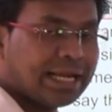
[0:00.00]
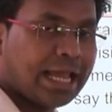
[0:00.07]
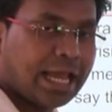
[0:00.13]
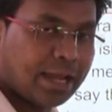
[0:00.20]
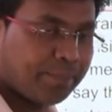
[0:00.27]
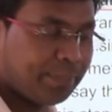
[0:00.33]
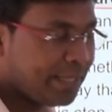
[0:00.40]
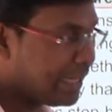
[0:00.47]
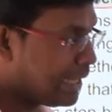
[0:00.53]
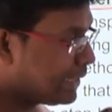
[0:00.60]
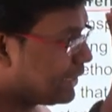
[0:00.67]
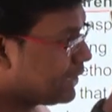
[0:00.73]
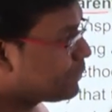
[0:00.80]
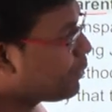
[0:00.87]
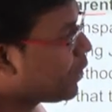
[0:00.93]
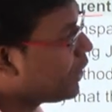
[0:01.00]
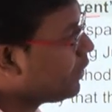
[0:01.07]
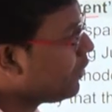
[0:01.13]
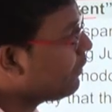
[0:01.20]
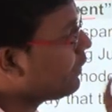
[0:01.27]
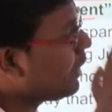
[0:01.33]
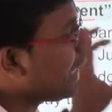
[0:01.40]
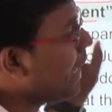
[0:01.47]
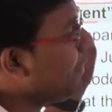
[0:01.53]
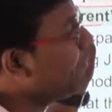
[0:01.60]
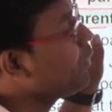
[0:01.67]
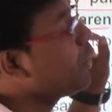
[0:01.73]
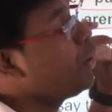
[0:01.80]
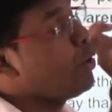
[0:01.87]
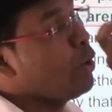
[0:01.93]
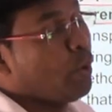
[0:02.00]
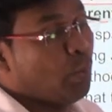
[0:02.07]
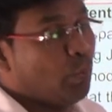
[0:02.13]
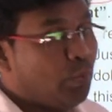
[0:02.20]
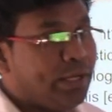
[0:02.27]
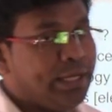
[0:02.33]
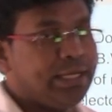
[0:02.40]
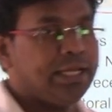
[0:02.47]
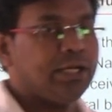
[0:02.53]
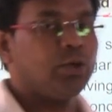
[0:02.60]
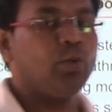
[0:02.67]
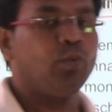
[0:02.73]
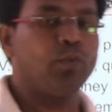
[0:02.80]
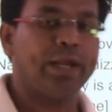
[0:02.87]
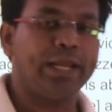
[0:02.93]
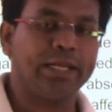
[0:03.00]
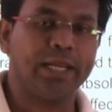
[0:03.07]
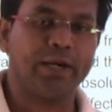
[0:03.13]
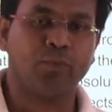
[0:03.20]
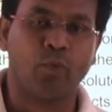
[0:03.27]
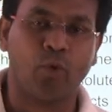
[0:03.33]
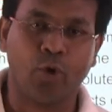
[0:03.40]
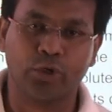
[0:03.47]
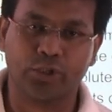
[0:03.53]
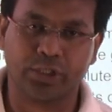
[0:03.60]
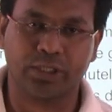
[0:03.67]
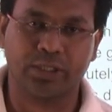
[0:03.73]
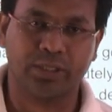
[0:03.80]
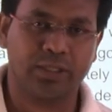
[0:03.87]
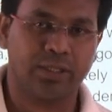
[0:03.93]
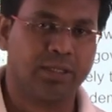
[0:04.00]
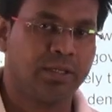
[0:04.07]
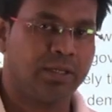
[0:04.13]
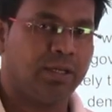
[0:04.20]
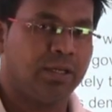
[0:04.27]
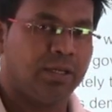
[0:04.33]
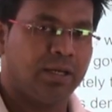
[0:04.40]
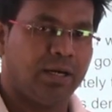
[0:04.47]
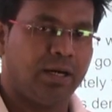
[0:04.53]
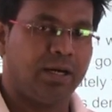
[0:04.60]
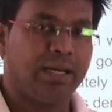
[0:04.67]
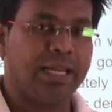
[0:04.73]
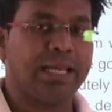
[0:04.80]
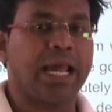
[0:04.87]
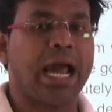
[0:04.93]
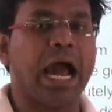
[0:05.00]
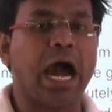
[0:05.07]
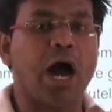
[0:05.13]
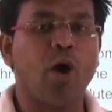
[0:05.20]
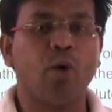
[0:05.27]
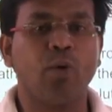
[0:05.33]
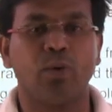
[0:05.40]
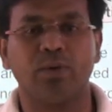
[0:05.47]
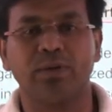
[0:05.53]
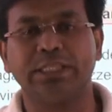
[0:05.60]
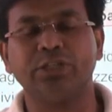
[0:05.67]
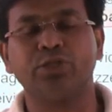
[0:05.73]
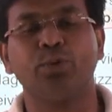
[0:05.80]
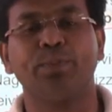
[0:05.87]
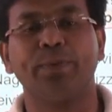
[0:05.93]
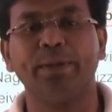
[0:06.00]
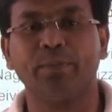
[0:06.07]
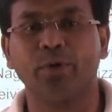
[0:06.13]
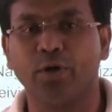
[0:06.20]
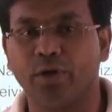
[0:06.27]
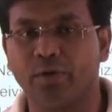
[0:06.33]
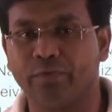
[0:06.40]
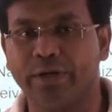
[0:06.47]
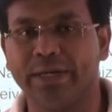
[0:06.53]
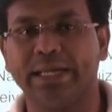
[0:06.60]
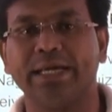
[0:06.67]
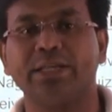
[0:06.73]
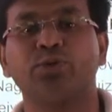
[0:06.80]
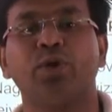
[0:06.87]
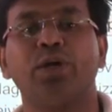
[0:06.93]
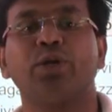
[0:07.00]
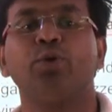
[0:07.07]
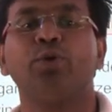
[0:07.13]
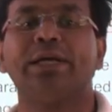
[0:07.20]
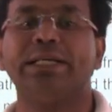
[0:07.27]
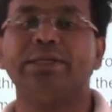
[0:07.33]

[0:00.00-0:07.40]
happening at this point of time. We need to wait and watch how the Supreme Court of India is going to